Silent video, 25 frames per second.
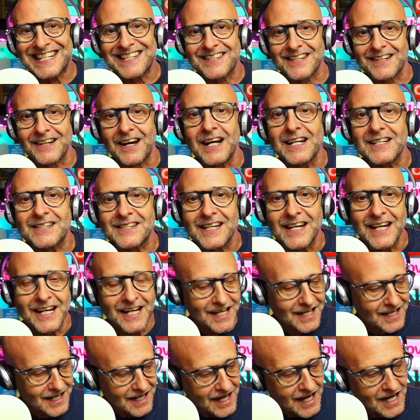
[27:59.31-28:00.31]
tonight
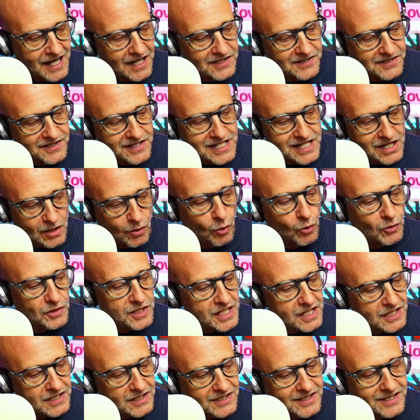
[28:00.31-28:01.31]
is the
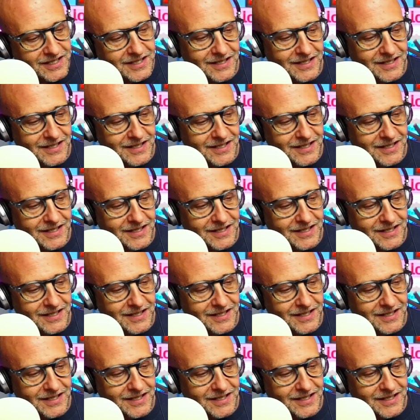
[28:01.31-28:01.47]
Audient